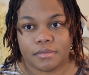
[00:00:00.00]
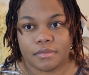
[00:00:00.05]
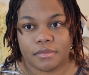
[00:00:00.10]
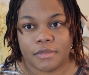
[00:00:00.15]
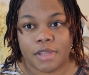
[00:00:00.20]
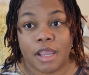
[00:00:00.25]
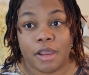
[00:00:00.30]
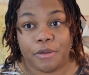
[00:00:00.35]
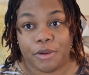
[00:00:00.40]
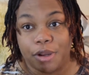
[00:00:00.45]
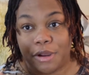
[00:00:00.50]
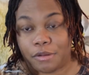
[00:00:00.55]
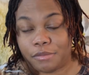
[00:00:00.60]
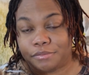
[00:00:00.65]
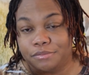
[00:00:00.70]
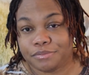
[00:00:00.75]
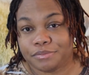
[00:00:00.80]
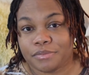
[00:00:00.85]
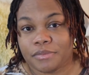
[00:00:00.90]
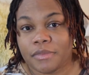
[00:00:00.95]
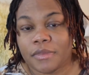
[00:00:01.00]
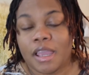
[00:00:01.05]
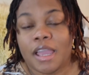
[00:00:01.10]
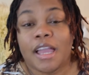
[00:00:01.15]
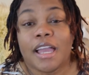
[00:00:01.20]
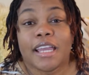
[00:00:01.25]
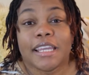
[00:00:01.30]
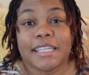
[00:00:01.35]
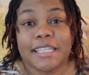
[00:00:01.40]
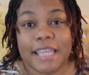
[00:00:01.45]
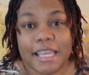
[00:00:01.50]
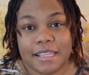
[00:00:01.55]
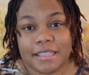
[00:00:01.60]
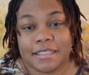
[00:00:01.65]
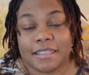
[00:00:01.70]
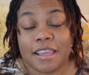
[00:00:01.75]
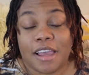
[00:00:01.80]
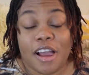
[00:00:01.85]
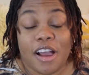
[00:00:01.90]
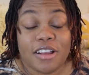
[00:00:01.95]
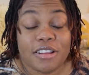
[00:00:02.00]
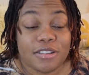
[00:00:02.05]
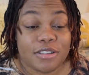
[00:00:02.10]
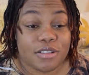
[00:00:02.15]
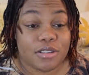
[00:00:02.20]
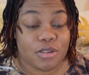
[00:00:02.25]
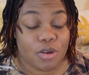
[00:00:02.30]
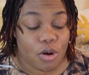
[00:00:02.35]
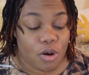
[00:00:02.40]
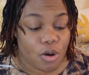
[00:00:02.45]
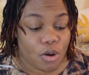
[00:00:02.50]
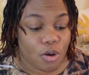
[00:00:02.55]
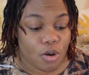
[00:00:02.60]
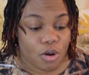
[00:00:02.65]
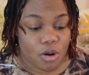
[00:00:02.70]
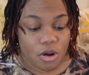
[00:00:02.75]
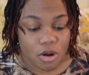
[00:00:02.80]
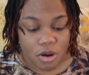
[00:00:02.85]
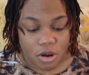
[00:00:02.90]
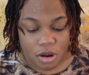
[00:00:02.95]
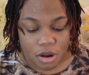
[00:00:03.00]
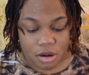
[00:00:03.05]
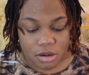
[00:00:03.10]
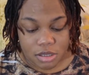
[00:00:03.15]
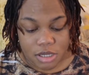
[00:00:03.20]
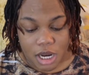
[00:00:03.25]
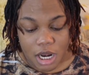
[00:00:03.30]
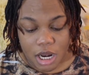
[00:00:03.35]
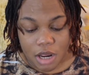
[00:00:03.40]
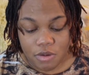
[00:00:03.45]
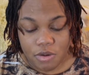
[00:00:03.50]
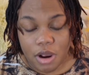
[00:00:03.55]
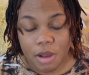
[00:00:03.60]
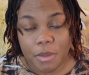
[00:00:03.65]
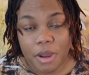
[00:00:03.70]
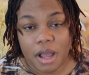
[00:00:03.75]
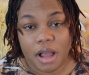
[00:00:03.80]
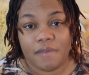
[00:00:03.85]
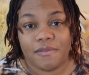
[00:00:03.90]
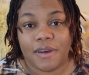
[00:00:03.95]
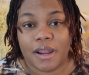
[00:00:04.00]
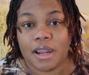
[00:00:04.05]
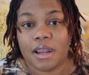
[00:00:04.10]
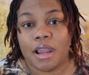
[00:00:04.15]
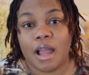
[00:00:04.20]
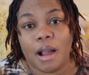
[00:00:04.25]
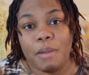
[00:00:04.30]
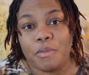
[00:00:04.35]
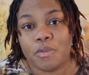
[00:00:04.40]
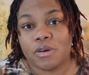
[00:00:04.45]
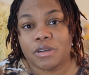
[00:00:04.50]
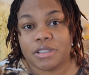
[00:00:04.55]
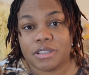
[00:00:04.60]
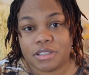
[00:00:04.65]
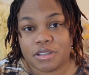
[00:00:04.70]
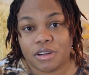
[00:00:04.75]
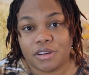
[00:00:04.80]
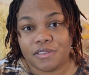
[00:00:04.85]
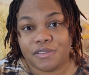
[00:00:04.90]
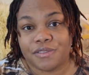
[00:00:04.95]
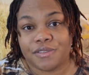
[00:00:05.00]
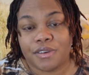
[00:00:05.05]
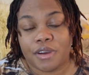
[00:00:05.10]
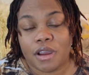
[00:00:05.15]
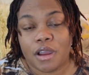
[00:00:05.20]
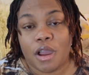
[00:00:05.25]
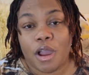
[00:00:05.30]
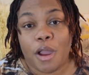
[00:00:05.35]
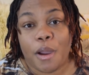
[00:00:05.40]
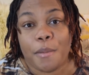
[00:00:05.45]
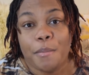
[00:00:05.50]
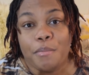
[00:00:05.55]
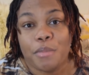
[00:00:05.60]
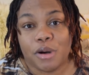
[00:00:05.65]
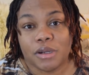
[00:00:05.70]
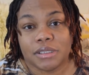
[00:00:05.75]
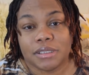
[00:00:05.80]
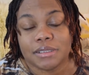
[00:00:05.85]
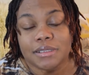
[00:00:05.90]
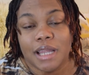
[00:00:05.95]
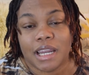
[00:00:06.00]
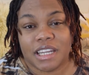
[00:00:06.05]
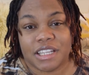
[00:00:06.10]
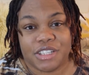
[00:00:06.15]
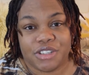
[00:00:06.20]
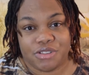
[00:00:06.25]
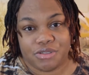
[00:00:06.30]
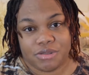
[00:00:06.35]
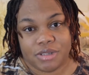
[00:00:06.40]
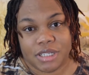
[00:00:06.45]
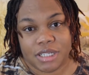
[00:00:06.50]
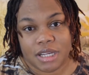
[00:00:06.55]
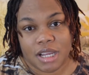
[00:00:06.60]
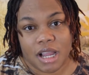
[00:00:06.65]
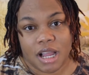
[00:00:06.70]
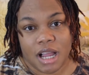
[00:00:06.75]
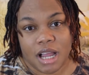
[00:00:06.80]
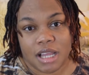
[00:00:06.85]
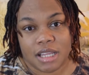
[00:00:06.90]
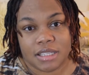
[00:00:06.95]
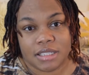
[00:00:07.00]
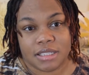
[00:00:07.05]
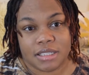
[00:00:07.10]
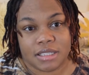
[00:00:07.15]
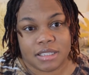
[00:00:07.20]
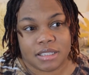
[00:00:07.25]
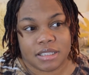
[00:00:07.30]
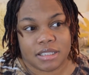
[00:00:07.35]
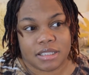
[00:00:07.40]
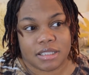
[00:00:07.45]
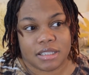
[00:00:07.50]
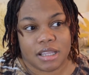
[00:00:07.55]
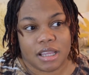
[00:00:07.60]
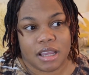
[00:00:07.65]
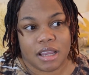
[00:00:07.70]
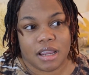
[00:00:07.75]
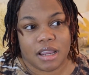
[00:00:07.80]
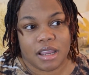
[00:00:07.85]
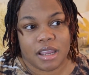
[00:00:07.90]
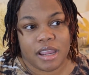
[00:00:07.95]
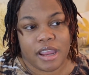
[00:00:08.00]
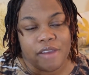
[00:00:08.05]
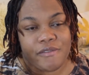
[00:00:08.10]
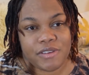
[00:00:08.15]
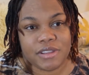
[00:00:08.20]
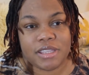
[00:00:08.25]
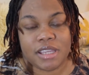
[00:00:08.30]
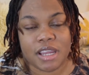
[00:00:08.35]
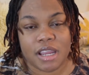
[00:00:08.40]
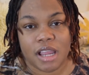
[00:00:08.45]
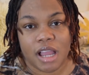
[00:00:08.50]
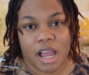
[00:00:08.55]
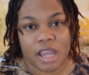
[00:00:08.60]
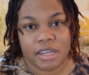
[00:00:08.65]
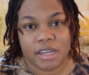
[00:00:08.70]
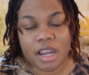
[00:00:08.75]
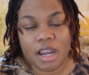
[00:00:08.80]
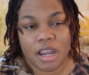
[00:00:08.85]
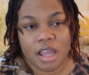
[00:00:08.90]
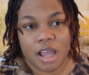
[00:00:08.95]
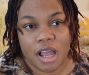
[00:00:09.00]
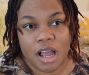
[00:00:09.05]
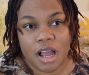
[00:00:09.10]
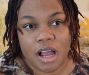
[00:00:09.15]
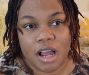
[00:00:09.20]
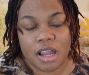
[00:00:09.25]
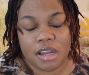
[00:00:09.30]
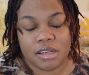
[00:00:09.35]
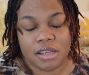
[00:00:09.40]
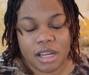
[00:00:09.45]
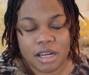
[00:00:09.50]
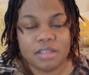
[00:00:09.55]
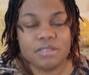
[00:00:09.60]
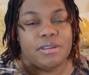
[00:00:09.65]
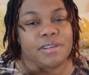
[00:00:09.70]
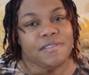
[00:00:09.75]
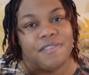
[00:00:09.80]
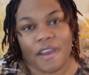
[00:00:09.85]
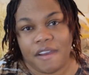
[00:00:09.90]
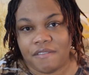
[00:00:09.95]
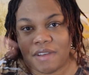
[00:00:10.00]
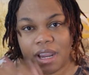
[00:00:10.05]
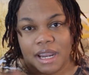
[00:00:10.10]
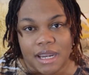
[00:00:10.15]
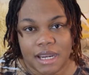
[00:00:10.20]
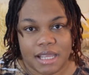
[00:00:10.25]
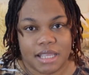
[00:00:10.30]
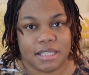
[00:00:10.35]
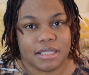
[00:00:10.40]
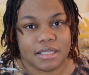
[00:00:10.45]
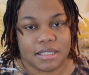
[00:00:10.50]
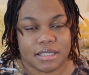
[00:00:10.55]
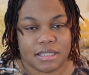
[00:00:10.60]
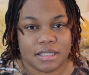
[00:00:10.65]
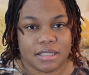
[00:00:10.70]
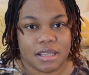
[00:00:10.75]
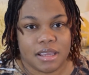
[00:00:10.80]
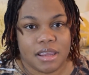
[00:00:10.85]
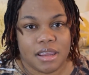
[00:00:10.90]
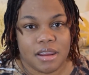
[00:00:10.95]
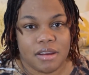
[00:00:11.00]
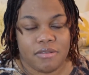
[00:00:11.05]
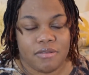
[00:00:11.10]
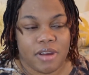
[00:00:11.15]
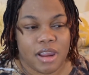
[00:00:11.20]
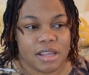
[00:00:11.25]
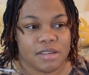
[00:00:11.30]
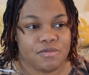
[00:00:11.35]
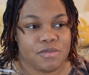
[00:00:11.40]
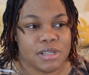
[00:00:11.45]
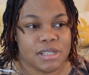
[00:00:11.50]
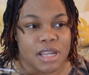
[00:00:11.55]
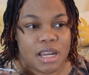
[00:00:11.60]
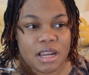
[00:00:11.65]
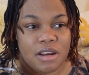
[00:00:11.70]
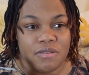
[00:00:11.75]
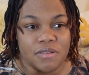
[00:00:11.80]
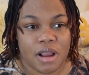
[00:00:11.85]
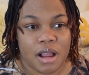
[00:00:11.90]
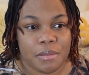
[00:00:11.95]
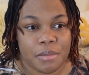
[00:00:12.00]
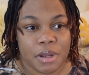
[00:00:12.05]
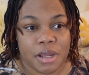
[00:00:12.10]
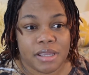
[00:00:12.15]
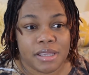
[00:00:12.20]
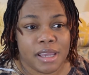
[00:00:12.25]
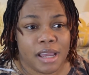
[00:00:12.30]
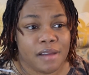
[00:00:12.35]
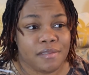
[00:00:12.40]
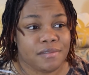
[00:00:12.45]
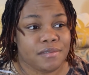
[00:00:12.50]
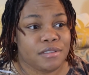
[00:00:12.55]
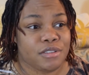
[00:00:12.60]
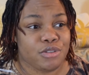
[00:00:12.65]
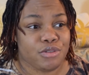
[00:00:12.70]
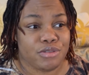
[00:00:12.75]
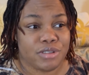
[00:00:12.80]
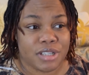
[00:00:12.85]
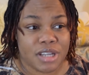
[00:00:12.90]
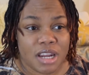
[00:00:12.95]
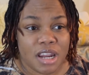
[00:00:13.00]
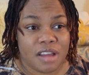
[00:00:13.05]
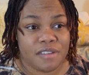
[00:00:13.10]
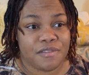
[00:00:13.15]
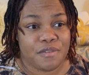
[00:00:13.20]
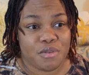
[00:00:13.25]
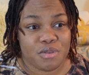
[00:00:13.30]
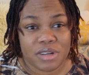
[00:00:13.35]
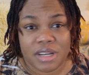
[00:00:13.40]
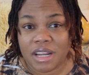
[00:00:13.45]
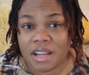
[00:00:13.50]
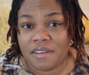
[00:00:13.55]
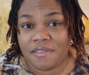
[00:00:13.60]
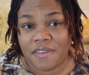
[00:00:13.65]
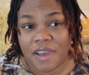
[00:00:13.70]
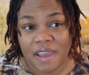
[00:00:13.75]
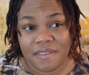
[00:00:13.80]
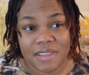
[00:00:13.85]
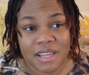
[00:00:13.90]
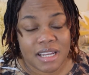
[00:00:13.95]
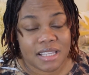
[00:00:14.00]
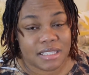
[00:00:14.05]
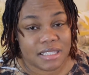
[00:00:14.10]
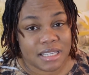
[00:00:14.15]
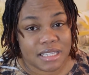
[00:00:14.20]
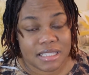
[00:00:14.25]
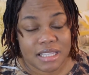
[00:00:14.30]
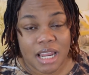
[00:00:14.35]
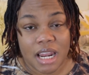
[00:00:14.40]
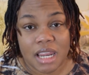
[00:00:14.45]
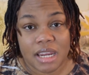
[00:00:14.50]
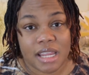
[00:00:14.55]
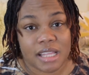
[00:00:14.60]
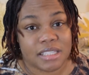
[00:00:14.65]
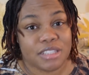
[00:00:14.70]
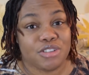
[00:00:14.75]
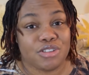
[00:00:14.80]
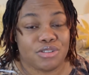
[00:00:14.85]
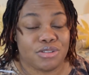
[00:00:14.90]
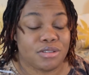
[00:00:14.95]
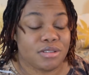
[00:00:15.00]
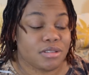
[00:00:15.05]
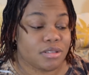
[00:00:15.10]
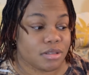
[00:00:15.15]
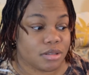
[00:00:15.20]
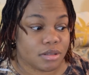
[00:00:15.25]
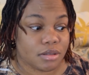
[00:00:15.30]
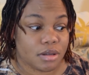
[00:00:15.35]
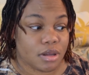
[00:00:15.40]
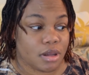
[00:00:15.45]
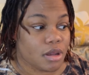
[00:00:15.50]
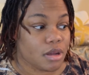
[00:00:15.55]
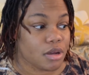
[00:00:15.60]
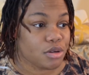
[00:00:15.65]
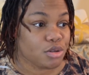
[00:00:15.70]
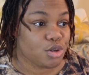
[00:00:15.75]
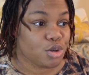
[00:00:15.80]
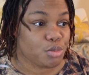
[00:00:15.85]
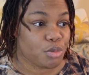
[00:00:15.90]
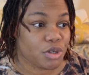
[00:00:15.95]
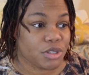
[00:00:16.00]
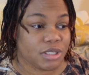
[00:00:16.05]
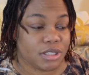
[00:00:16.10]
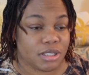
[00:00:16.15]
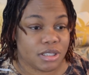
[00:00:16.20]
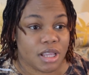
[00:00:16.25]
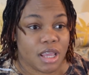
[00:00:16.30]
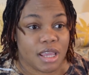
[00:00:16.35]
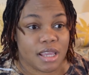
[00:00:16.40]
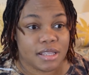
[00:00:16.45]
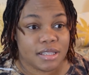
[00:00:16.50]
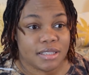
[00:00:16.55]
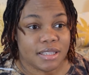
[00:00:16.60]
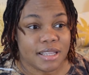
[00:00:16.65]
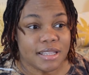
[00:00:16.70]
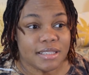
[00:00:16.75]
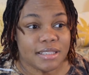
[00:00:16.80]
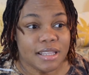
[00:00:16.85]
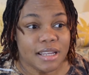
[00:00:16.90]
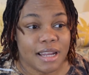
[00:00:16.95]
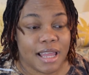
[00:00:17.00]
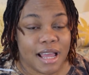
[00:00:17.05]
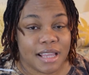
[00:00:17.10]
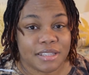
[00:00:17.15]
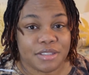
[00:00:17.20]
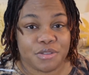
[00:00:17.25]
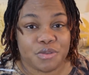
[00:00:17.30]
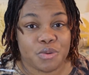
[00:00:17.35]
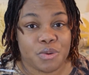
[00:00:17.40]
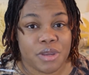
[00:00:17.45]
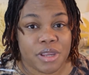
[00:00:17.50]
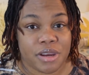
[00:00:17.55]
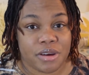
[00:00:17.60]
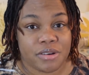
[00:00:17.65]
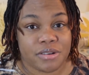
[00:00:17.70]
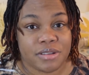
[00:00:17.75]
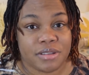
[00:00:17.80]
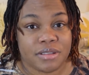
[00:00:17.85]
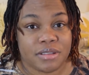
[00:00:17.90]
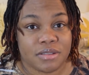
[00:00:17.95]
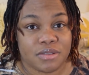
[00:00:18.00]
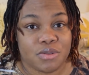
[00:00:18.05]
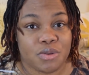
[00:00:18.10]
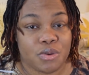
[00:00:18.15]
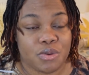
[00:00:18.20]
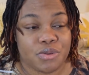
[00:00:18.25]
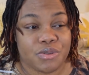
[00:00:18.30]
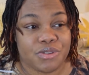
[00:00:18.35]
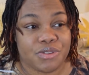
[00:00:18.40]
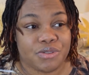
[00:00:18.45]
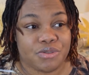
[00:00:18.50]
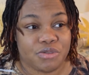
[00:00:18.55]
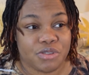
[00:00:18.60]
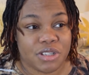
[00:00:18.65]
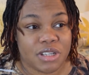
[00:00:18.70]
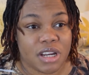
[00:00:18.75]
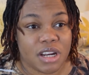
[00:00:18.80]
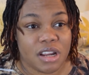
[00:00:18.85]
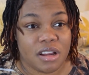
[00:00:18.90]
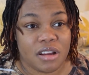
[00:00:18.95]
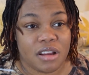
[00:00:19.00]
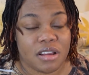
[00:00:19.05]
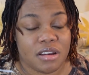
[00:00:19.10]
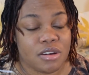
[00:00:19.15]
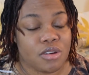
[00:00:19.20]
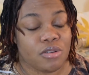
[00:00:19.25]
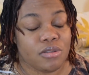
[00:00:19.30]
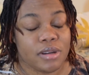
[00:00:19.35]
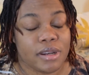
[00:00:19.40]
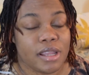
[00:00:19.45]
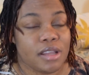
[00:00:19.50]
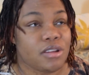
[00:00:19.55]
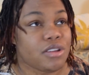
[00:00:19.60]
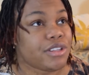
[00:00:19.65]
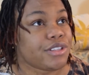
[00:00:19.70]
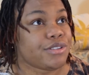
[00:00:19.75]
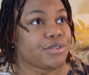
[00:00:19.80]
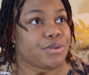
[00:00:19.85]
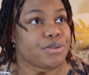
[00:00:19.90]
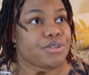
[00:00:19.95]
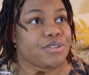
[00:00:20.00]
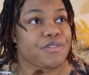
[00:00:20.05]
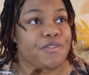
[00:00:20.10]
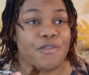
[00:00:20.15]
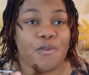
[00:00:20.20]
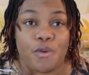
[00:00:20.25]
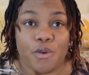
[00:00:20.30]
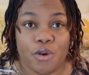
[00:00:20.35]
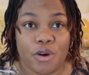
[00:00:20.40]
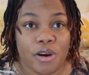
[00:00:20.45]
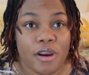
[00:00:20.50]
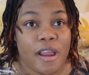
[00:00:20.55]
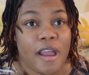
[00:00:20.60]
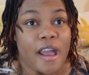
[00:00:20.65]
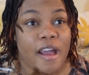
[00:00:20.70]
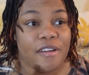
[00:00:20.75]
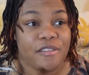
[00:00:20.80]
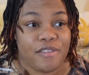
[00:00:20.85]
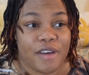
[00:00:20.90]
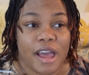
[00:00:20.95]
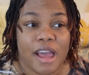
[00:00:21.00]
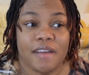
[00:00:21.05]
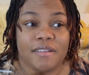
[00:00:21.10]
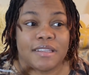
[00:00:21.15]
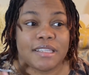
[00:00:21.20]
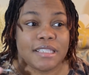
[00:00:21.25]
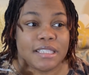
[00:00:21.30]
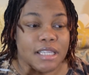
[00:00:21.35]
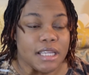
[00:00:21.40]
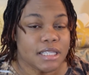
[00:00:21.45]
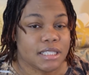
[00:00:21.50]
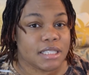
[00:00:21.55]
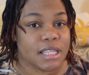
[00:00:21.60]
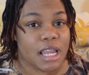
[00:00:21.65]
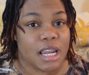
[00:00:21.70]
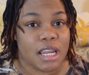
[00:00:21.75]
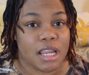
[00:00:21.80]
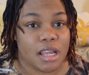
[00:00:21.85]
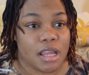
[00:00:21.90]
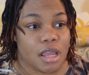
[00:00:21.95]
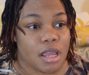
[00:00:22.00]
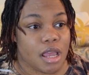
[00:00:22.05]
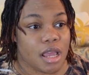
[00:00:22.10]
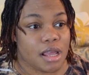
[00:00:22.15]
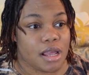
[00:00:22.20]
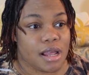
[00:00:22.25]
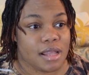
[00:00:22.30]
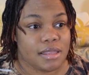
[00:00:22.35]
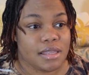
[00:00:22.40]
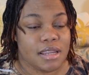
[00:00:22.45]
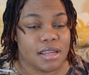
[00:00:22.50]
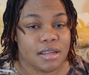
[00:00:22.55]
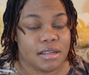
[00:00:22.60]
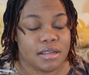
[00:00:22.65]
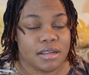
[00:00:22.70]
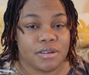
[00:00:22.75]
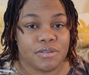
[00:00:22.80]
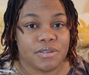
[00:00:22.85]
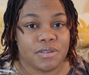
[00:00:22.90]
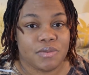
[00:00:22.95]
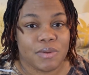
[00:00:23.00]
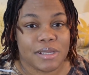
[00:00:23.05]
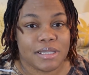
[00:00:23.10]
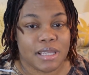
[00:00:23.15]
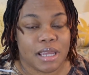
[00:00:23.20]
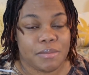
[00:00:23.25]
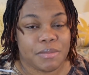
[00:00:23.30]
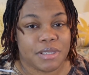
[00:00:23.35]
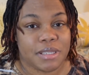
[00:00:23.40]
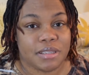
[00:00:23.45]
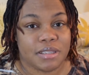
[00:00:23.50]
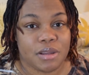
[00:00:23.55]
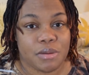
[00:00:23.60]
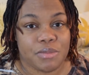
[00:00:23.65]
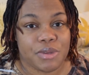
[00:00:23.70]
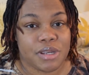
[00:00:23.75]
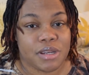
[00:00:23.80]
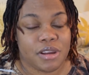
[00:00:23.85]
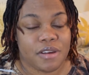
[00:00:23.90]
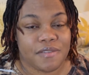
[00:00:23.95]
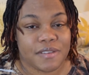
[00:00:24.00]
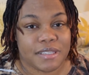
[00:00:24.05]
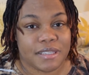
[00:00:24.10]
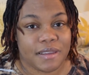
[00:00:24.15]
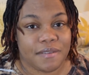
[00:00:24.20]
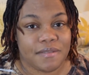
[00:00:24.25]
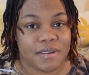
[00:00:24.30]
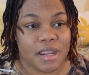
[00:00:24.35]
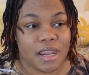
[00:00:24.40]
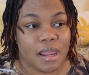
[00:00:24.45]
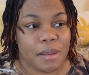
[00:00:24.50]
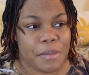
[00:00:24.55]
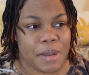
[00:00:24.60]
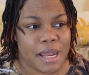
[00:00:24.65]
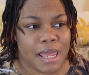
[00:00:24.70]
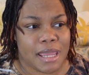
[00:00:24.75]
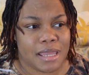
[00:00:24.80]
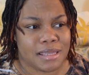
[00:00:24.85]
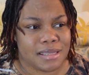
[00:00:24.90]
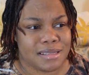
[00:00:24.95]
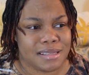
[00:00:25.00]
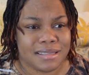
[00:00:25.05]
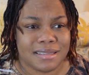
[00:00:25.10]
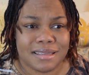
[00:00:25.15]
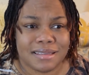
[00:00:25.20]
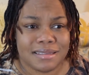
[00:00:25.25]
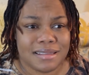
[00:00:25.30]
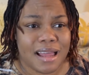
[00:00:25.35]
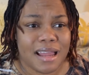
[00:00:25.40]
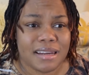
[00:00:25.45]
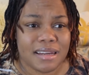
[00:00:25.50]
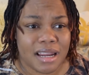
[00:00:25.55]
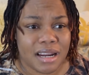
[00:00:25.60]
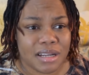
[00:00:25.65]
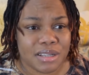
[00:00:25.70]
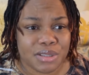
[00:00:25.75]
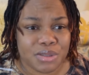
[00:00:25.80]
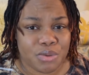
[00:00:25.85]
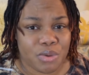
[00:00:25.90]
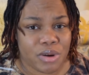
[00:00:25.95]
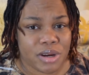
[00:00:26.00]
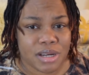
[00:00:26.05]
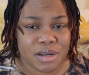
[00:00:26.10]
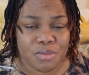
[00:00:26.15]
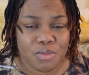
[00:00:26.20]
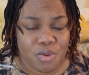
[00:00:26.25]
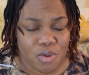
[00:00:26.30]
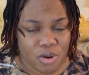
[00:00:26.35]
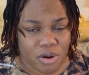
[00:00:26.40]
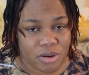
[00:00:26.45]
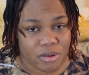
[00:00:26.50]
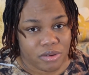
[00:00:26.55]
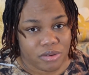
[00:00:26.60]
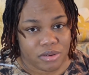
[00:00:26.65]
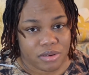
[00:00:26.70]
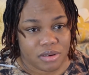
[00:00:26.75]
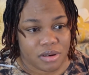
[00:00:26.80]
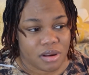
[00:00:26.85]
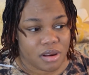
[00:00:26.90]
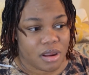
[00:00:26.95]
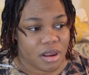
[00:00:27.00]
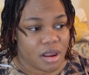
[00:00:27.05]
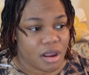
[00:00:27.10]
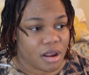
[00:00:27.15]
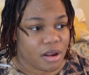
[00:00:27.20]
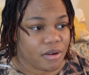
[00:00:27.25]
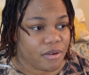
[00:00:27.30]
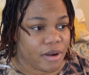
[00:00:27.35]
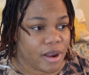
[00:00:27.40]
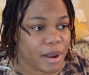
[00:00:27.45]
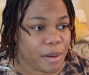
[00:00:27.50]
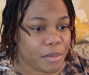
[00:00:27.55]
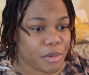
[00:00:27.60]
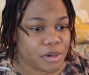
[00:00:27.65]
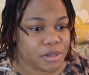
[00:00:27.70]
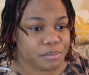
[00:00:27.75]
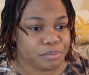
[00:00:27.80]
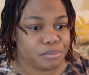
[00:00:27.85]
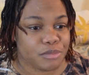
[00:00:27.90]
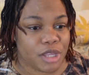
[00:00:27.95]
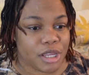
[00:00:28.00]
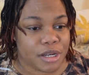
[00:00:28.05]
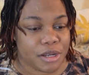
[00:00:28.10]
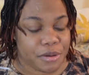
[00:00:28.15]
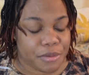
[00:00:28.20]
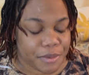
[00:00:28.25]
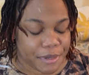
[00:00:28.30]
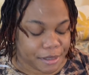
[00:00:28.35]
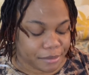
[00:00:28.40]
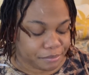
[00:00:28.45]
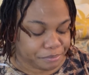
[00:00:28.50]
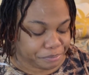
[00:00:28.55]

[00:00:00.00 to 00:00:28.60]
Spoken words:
There we go. Yes, so Dollarama have a lot more stuff, but Dollar Tree has everything at $1.25 and less. Right, with Dollarama you have $3, $4, $5, $6. That's just too much. Since the last 2 years, those $3, no, those $4, $5, $6. I think there was one time I see something in there for $7. I'm like, this is not dollar store anymore, right? But anyway,